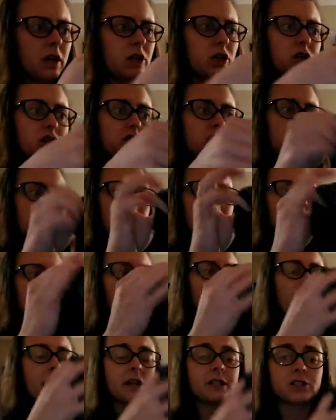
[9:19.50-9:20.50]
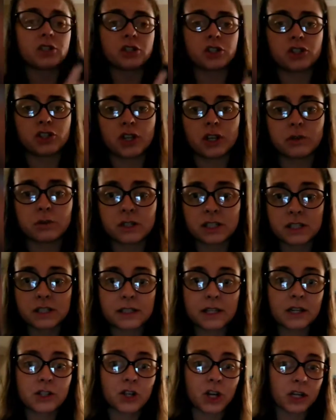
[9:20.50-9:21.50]
Good genuine lines, good genuine
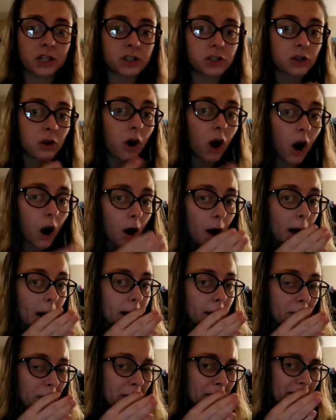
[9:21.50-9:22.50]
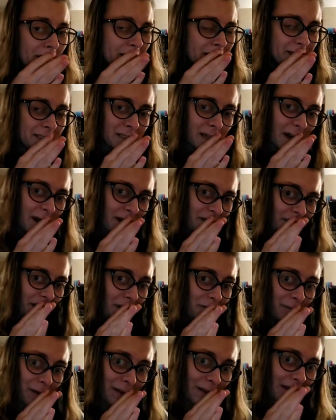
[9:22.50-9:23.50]
stitching. So all high quality stuff.
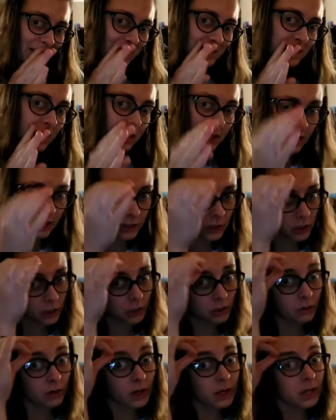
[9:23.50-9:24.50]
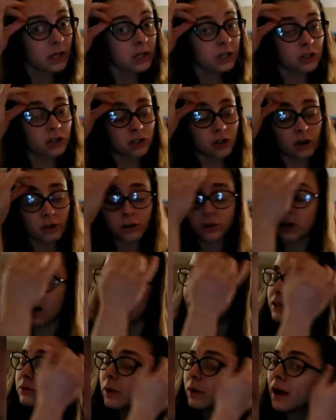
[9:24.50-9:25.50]
I'm really excited to show you
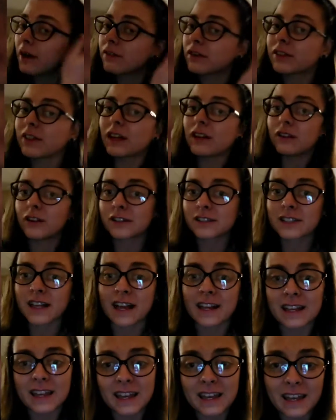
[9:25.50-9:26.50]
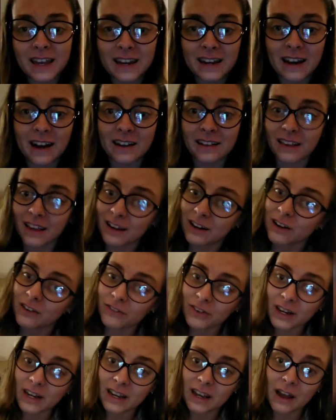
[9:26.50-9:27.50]
guys what everything looks like in a later
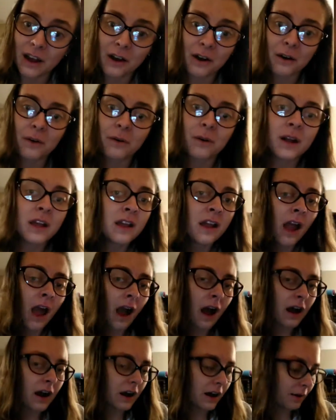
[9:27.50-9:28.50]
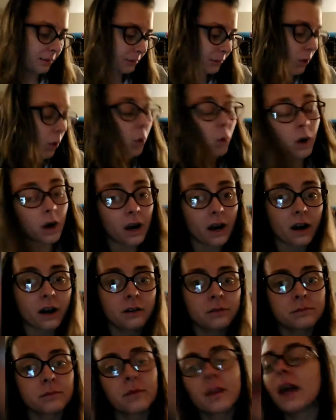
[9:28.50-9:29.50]
video or
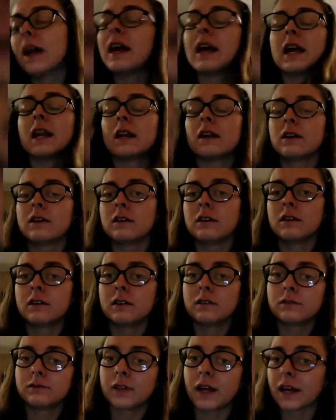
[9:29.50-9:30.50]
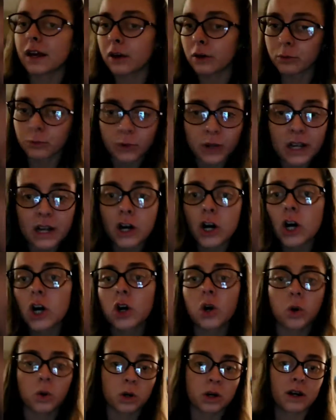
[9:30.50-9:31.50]
in like a
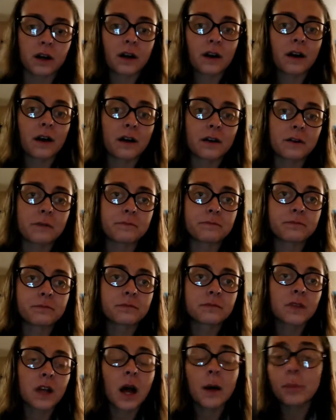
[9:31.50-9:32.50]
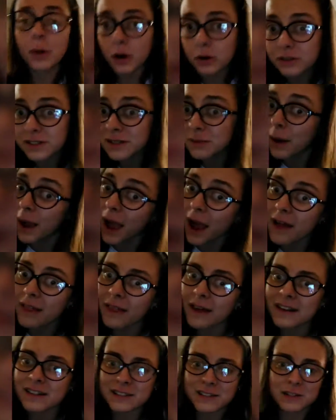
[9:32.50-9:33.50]
reel or a post in my
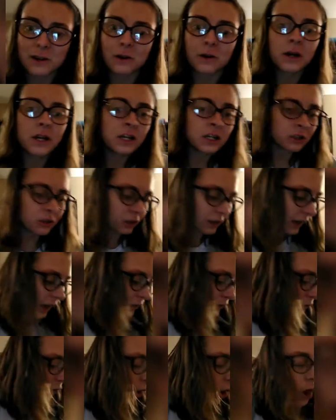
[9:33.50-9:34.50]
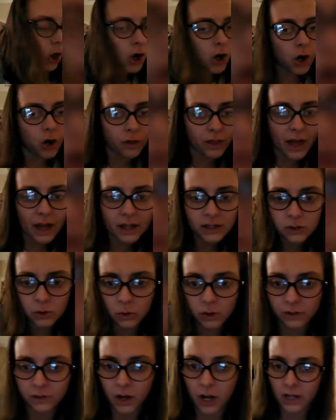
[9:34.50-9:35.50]
highlights. So look out for all that
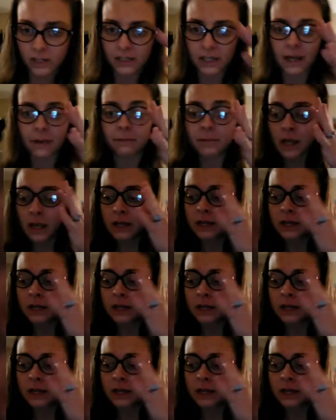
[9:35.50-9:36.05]
sort of content.